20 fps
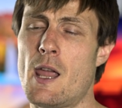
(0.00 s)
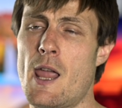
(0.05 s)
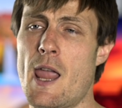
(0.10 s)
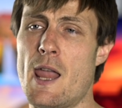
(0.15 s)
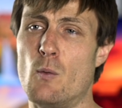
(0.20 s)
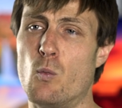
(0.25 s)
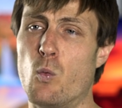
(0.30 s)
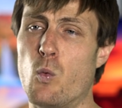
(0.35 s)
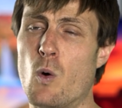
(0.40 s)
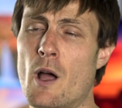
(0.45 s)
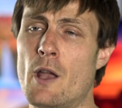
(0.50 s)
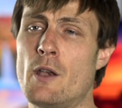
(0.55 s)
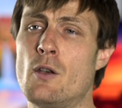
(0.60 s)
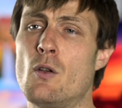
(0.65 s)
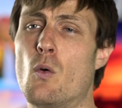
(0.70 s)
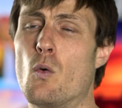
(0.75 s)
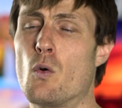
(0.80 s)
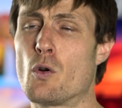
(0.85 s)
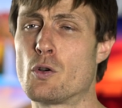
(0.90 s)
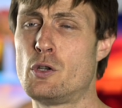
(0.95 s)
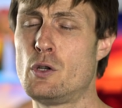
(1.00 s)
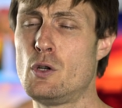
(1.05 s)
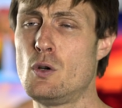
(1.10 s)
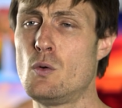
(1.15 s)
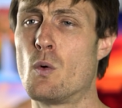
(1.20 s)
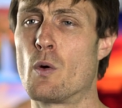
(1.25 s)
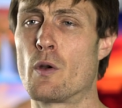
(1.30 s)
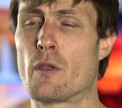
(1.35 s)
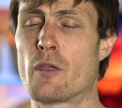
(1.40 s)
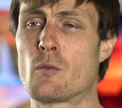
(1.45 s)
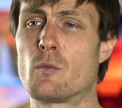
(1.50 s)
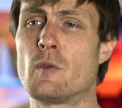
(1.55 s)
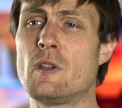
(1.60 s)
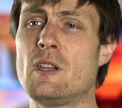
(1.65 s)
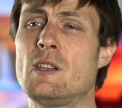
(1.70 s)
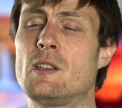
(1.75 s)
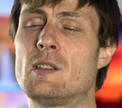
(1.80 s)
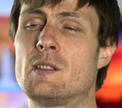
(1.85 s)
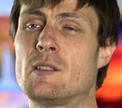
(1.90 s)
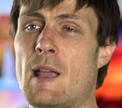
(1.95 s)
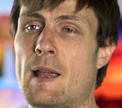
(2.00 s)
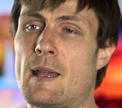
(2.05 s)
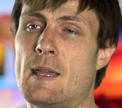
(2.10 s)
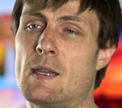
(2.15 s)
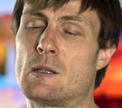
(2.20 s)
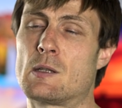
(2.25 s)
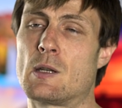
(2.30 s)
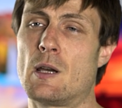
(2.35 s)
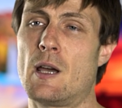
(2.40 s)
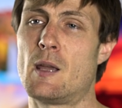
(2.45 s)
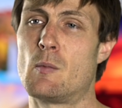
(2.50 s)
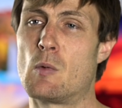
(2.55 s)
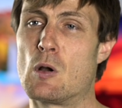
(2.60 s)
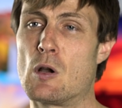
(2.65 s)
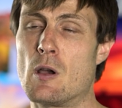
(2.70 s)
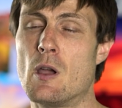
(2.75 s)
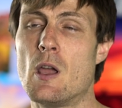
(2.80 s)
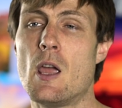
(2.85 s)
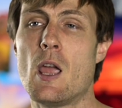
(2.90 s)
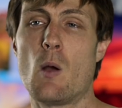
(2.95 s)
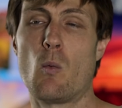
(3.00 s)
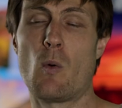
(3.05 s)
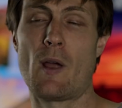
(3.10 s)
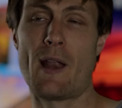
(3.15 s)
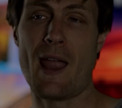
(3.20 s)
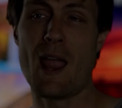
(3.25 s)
a one or two or three second timer. What